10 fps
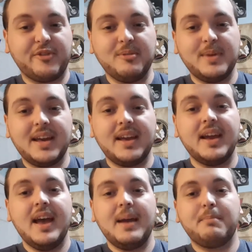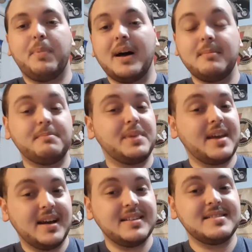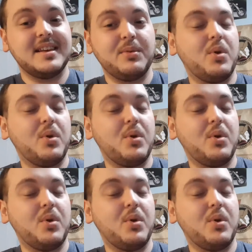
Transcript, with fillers: for me but because it